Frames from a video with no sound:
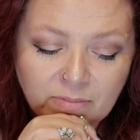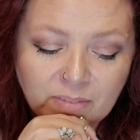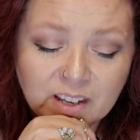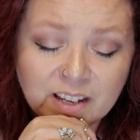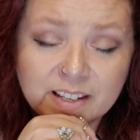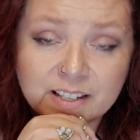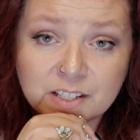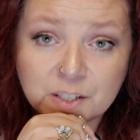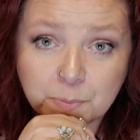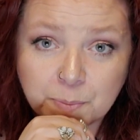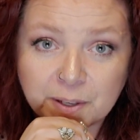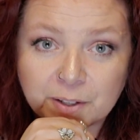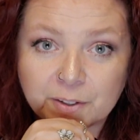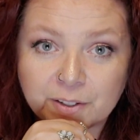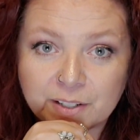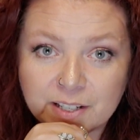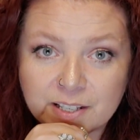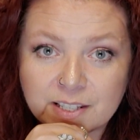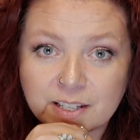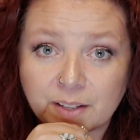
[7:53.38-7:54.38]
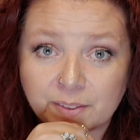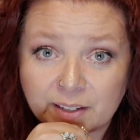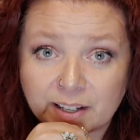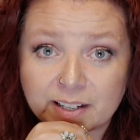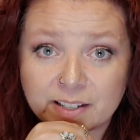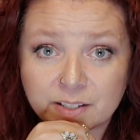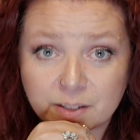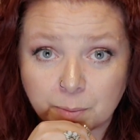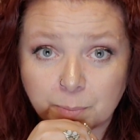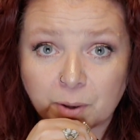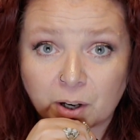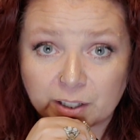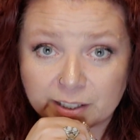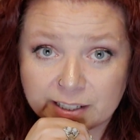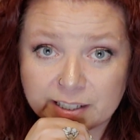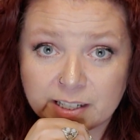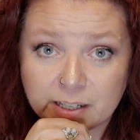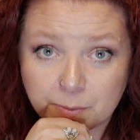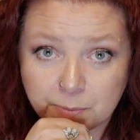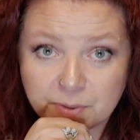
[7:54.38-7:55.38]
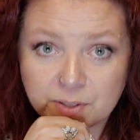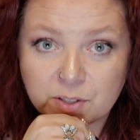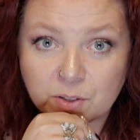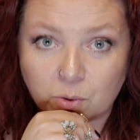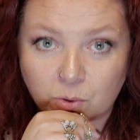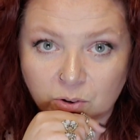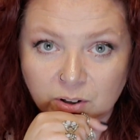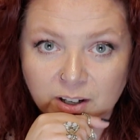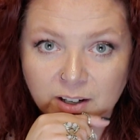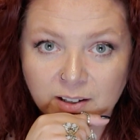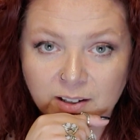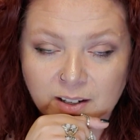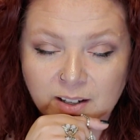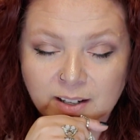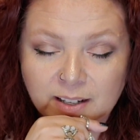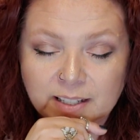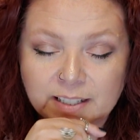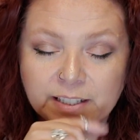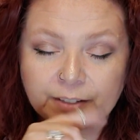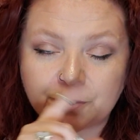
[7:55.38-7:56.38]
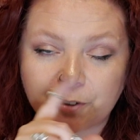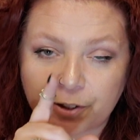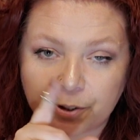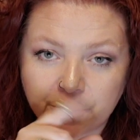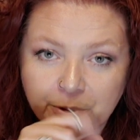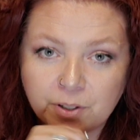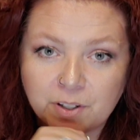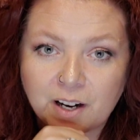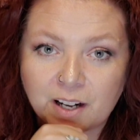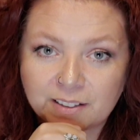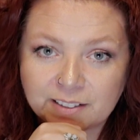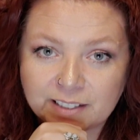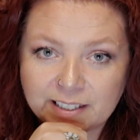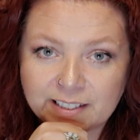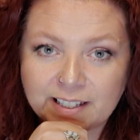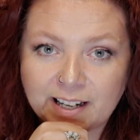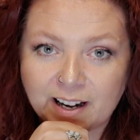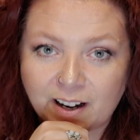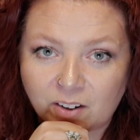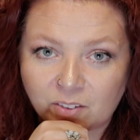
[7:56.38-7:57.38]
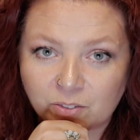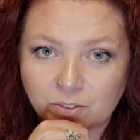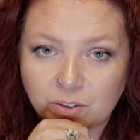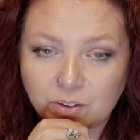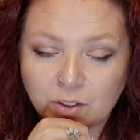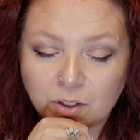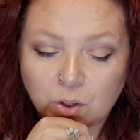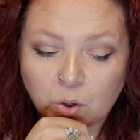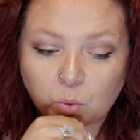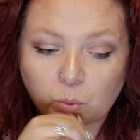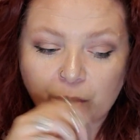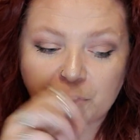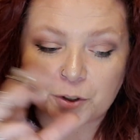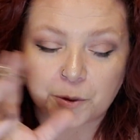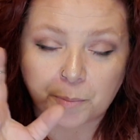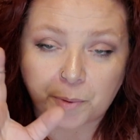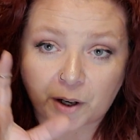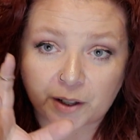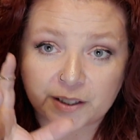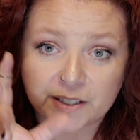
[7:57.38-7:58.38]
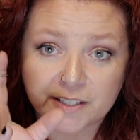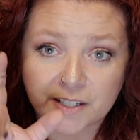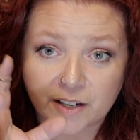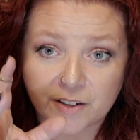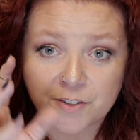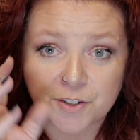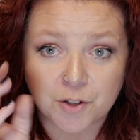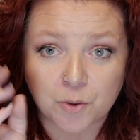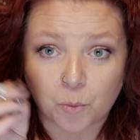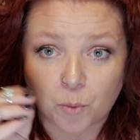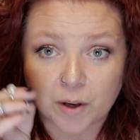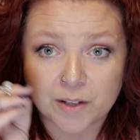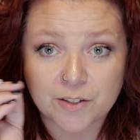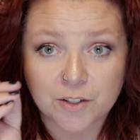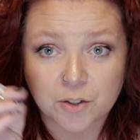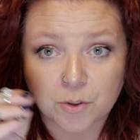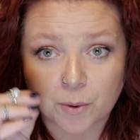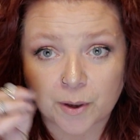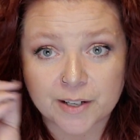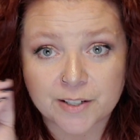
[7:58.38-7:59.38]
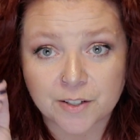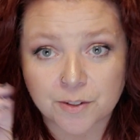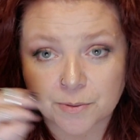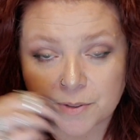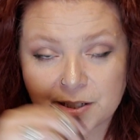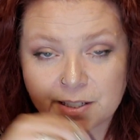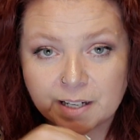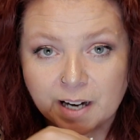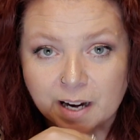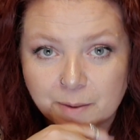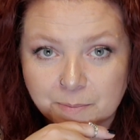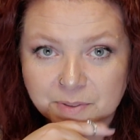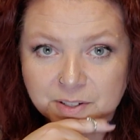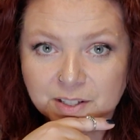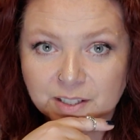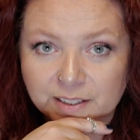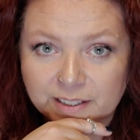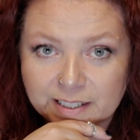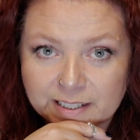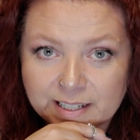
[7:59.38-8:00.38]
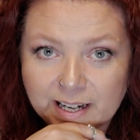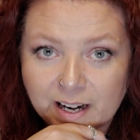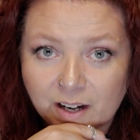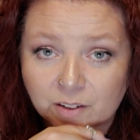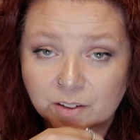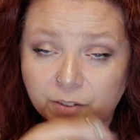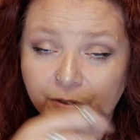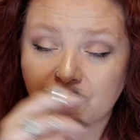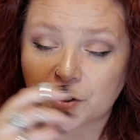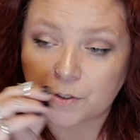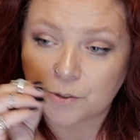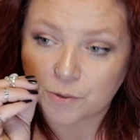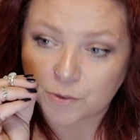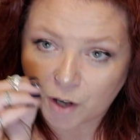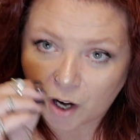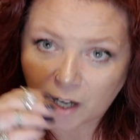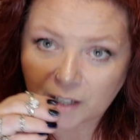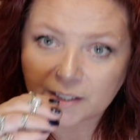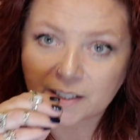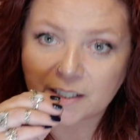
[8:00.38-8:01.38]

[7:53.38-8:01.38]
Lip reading: experience, and that is the body keeps score. If you do not lay down when your body tells you once, twice, 3 times to lay down, if you do not